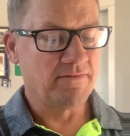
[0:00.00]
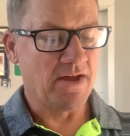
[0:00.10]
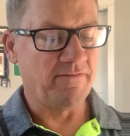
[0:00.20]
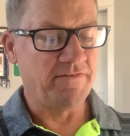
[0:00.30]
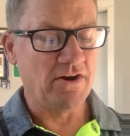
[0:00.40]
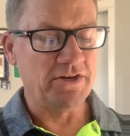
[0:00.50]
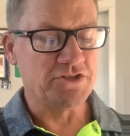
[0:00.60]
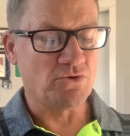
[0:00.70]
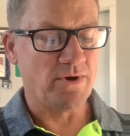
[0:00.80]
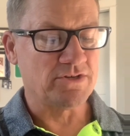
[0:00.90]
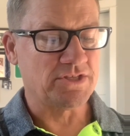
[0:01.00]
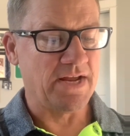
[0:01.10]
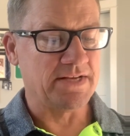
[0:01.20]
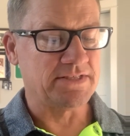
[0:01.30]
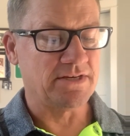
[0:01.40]
Got a fairly square
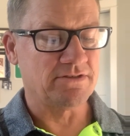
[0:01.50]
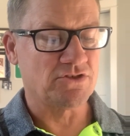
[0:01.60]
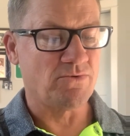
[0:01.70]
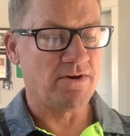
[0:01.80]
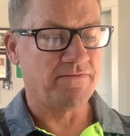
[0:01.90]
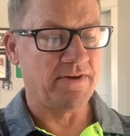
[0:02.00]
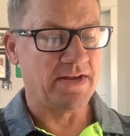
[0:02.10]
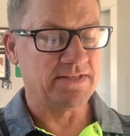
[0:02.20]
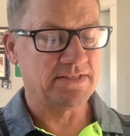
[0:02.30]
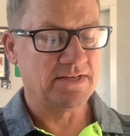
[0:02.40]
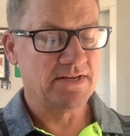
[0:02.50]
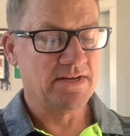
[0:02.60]
stance here, square face